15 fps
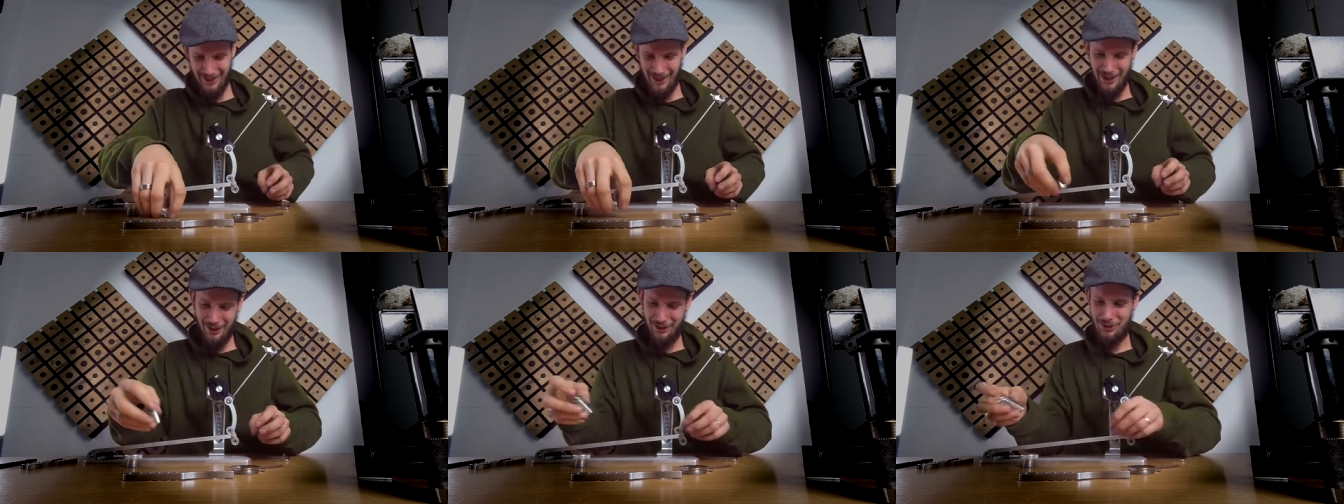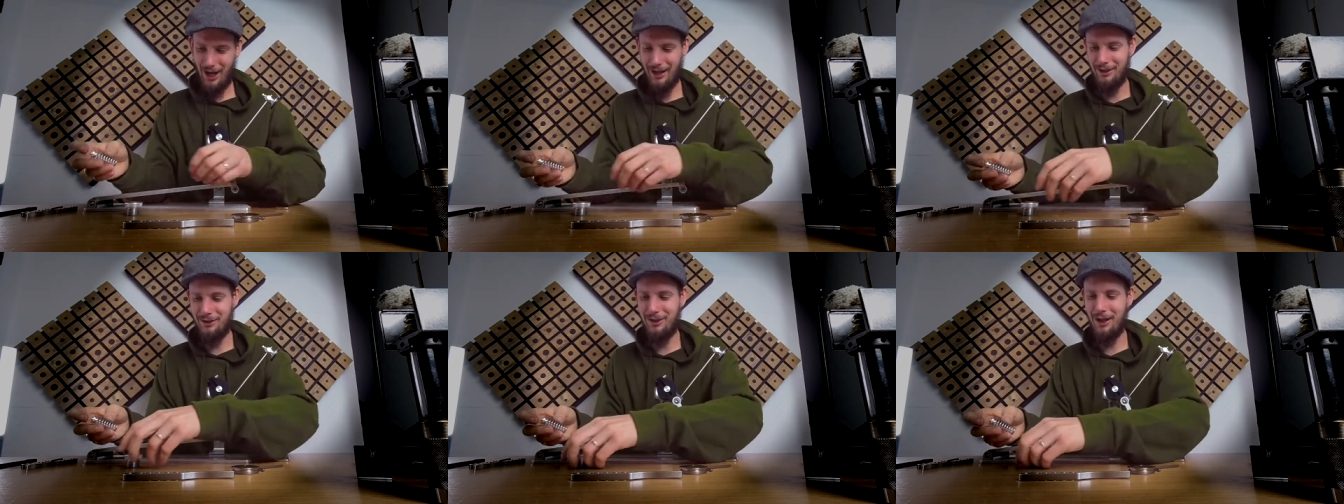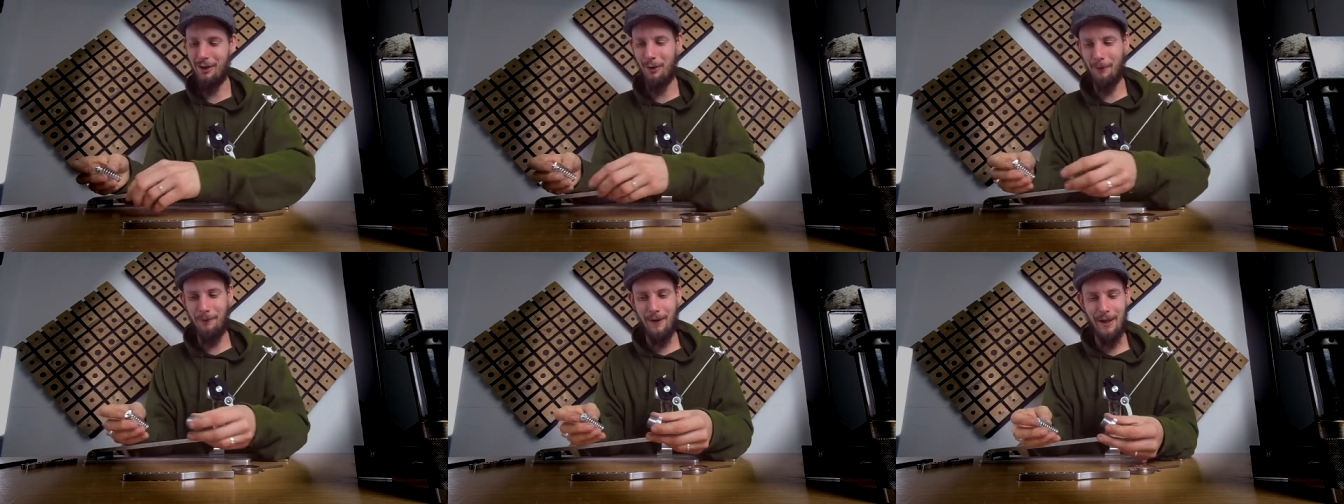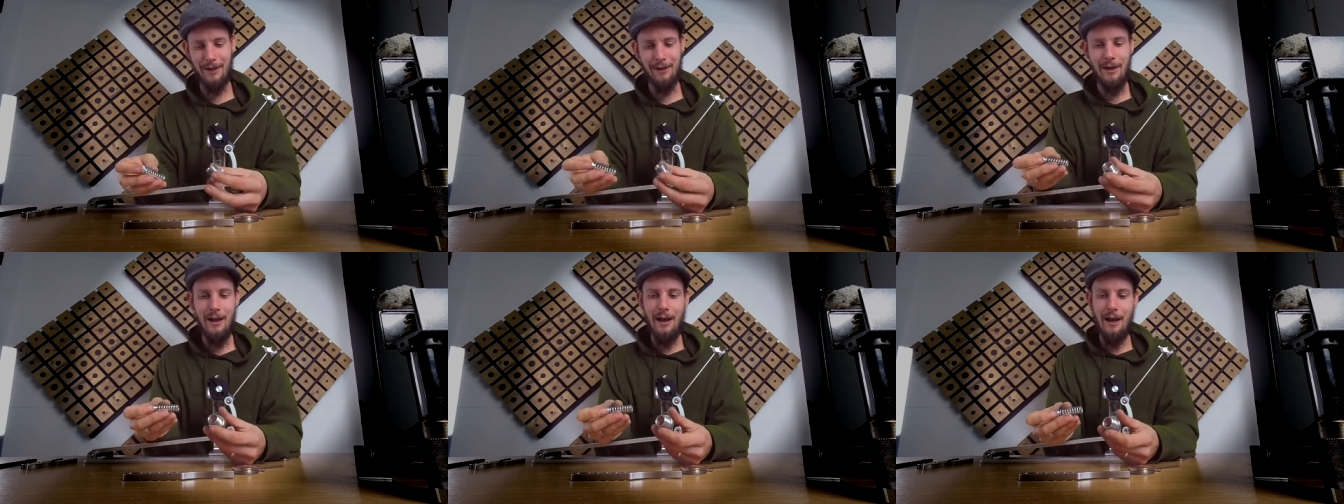change the whole
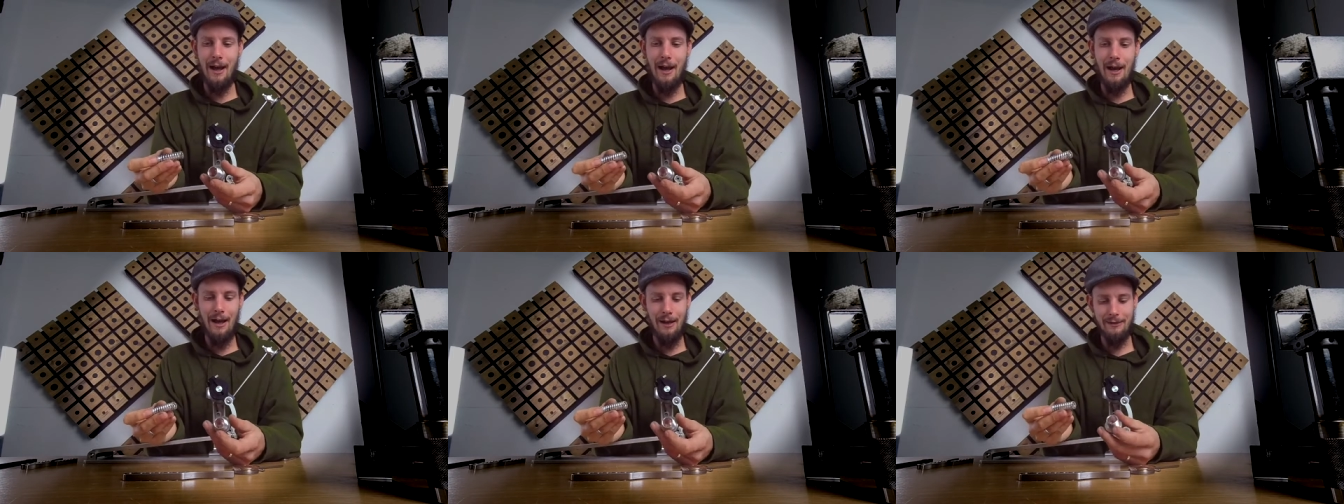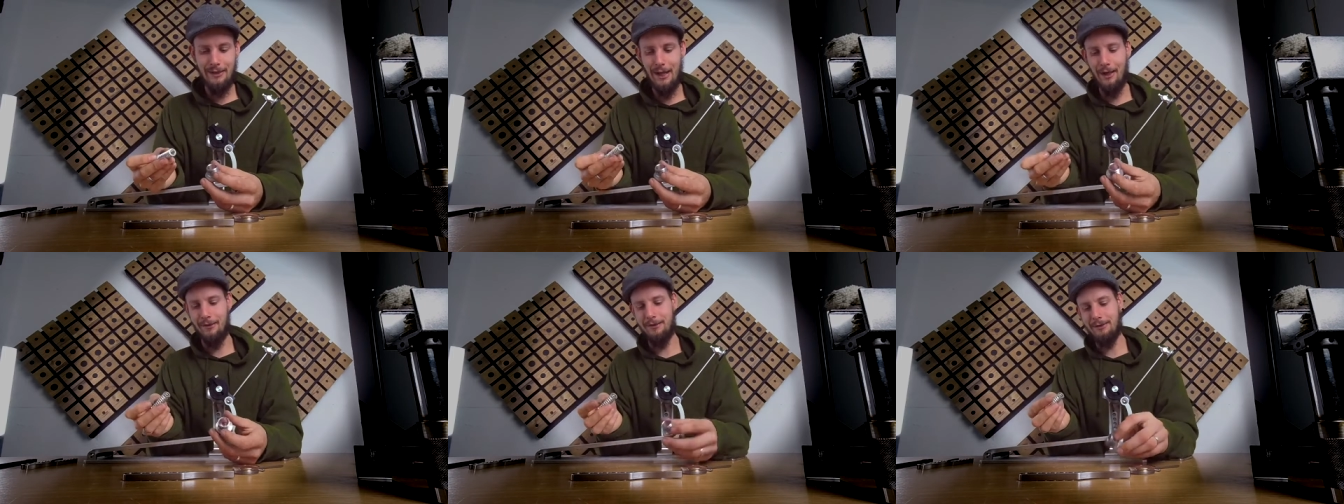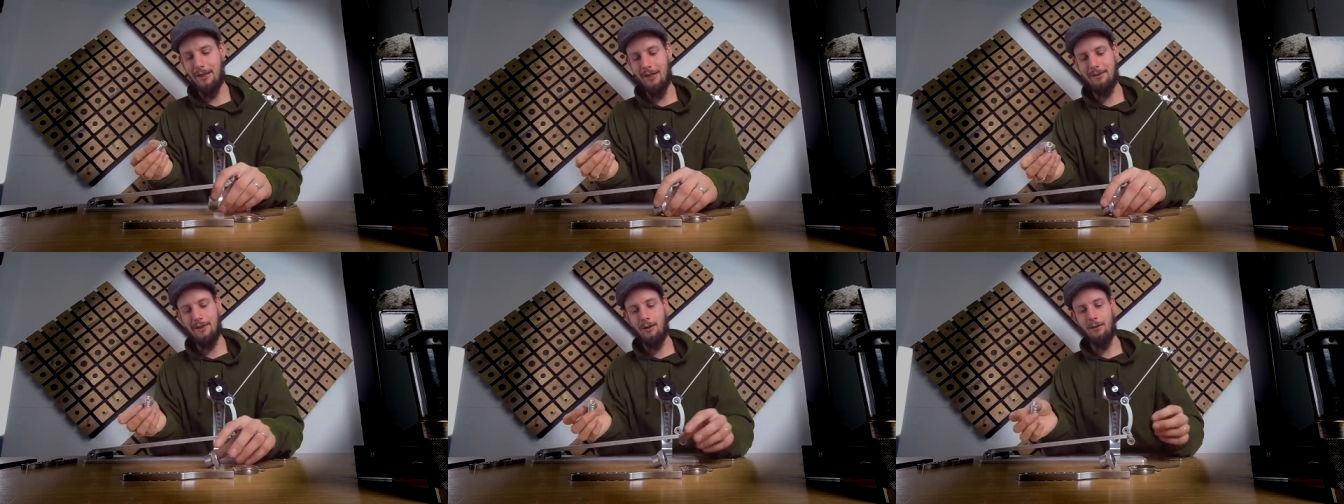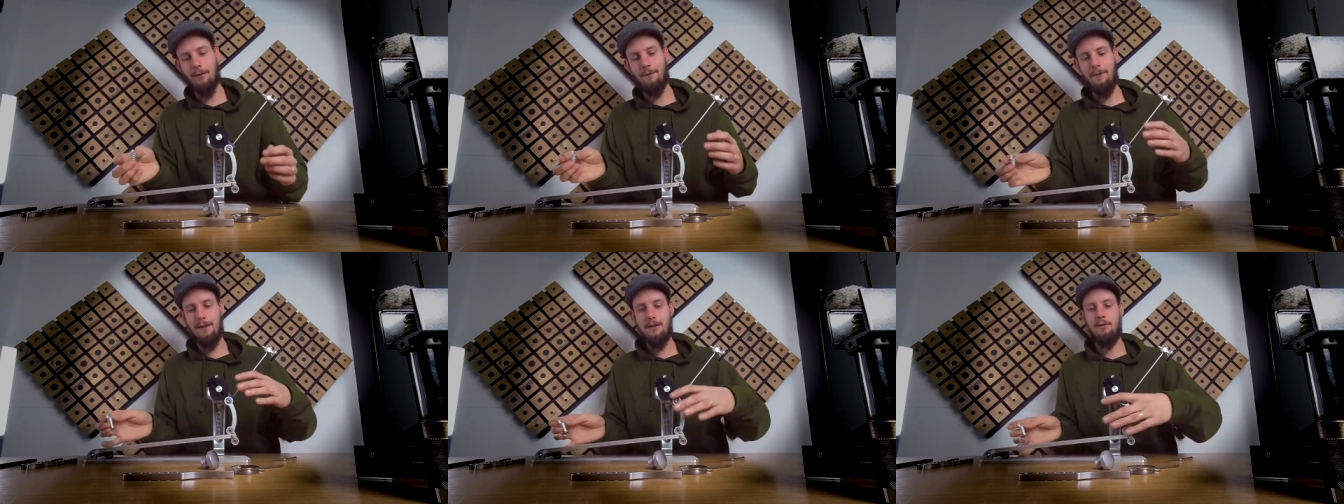thing. And then the only
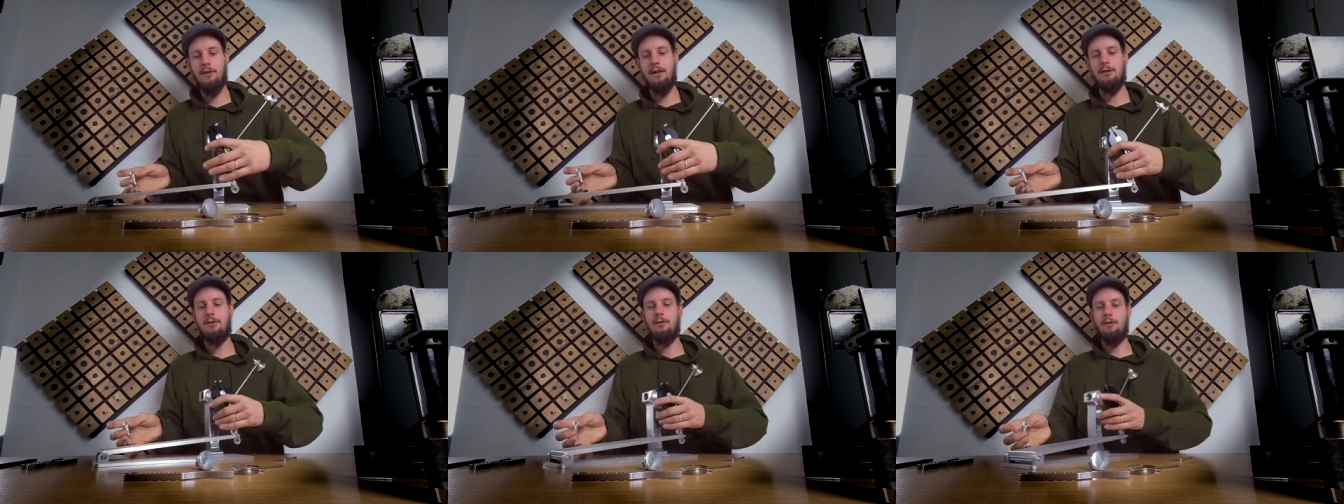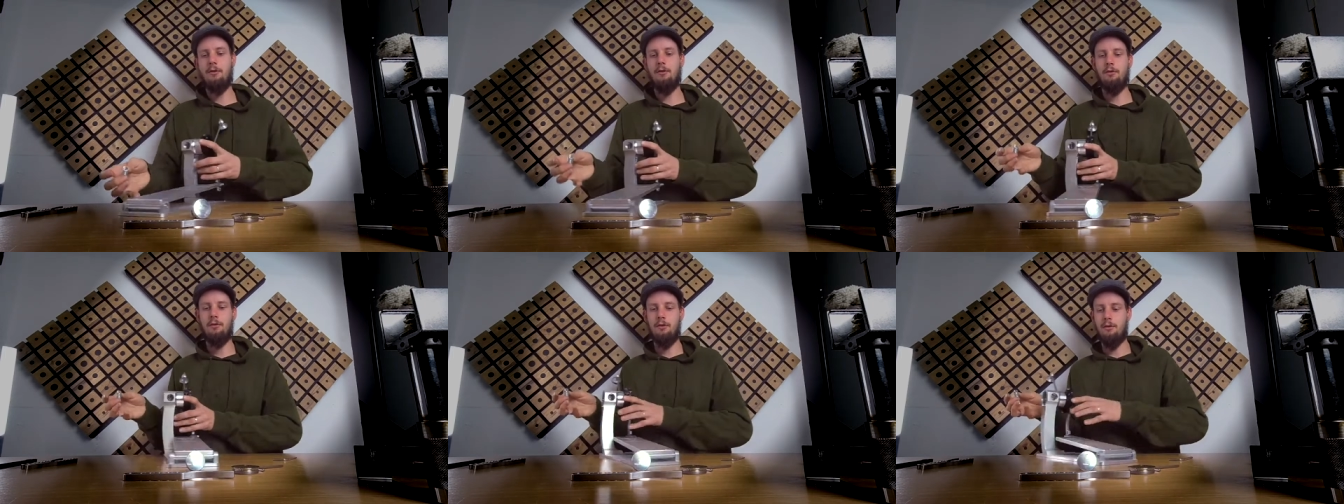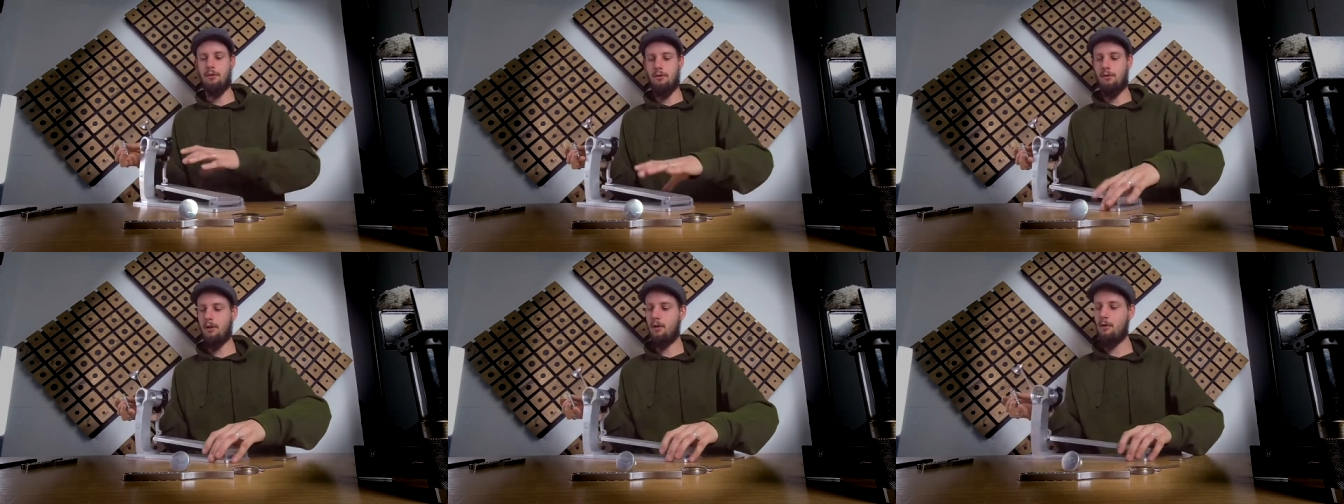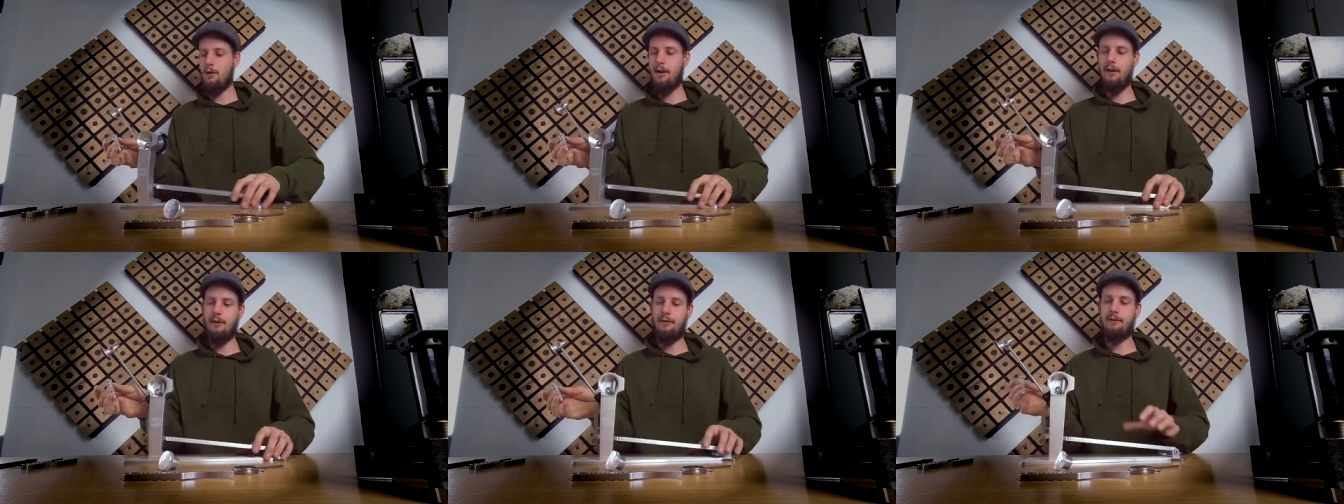thing you need to do
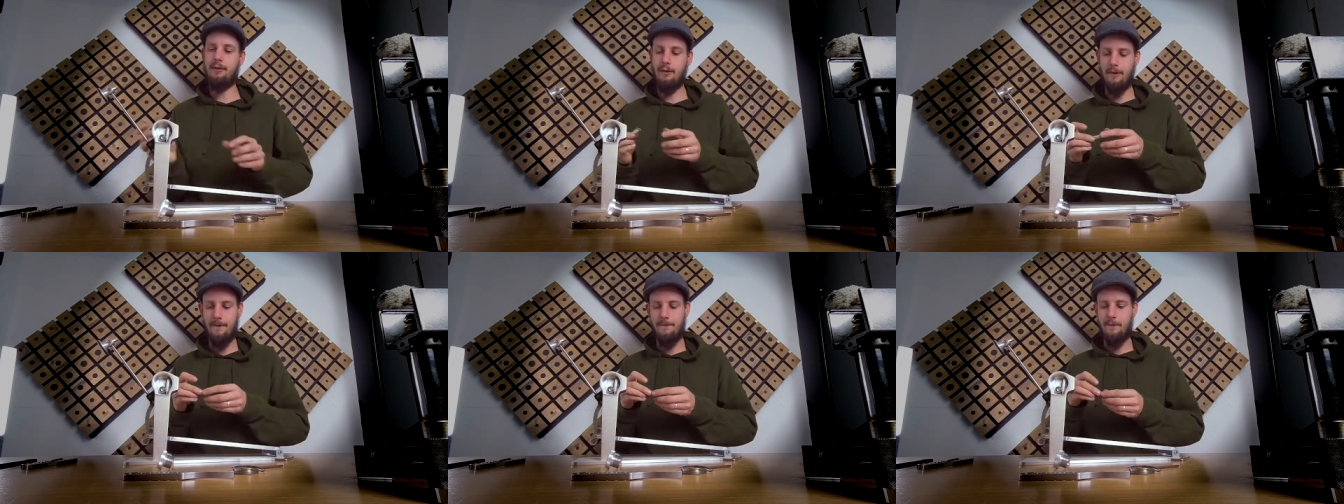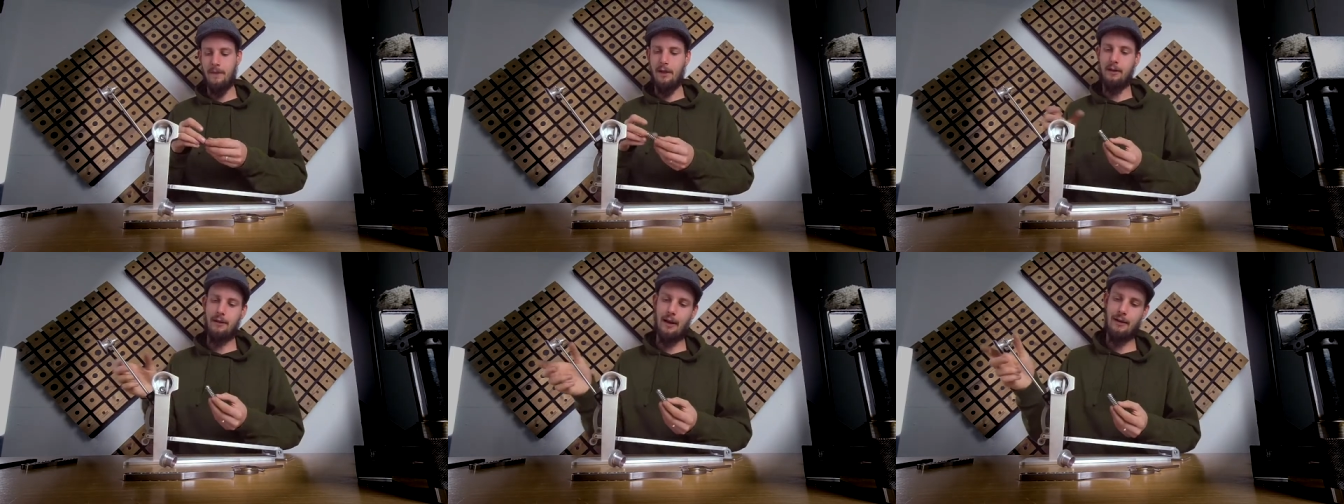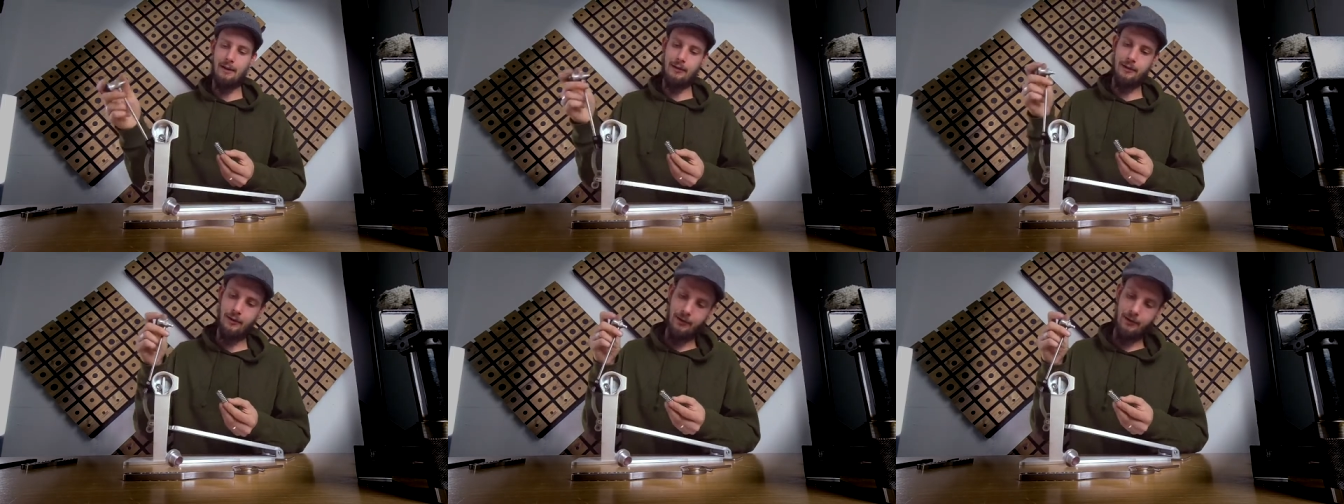is getting this